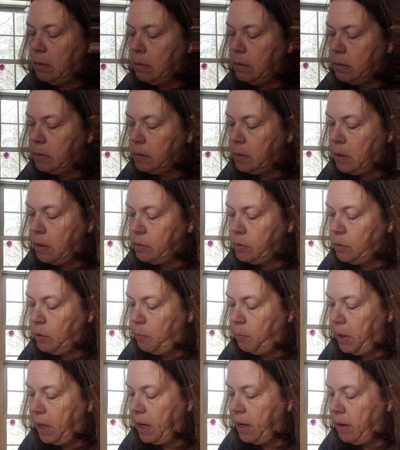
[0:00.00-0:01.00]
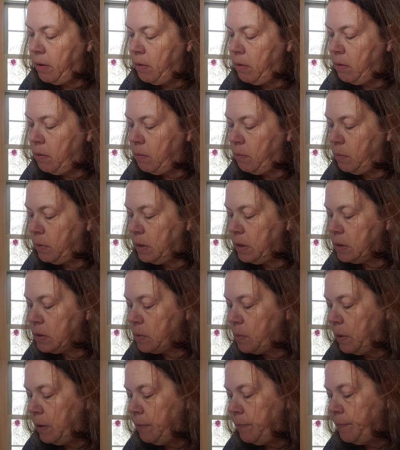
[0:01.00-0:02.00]
So I'll do a pattern with this
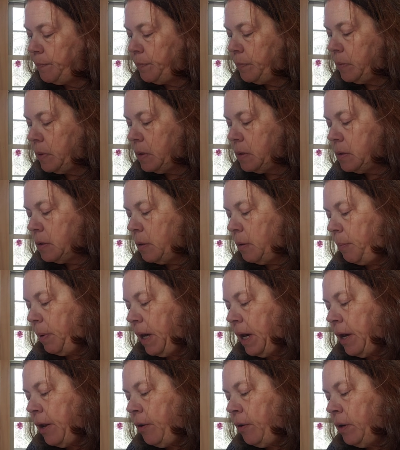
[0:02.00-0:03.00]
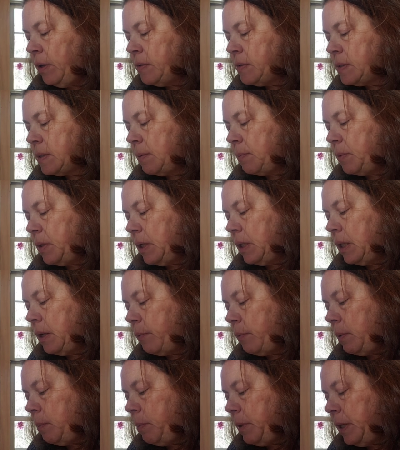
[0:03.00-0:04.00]
one. So a pattern is something
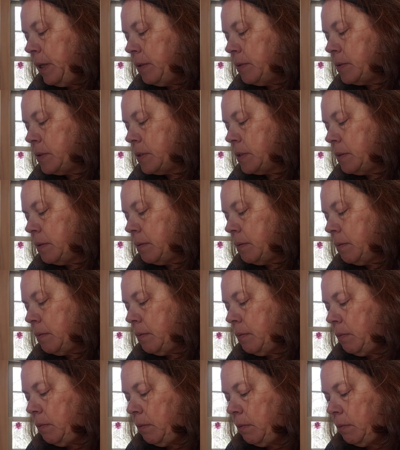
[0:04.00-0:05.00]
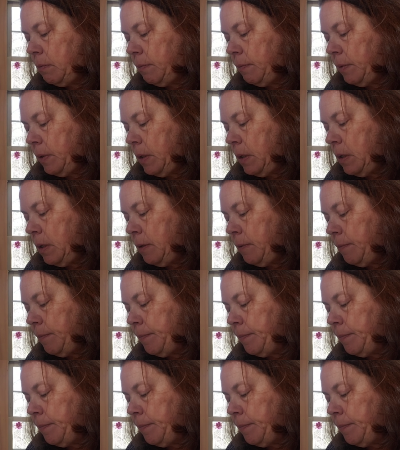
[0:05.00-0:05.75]
that repeats. Okay.